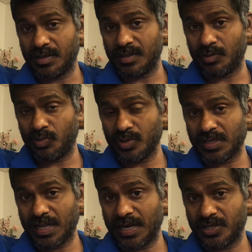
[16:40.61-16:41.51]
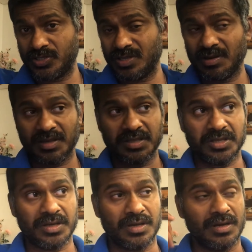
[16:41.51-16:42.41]
there was an energy in
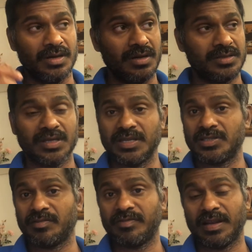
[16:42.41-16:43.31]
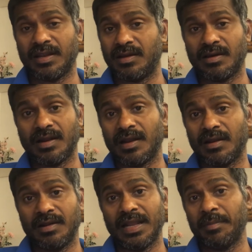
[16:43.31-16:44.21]
the size of a, a
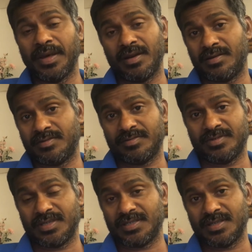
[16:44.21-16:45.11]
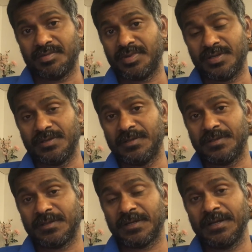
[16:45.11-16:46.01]
lemon, for example,
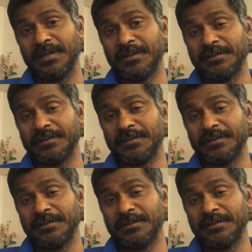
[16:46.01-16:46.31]
okay.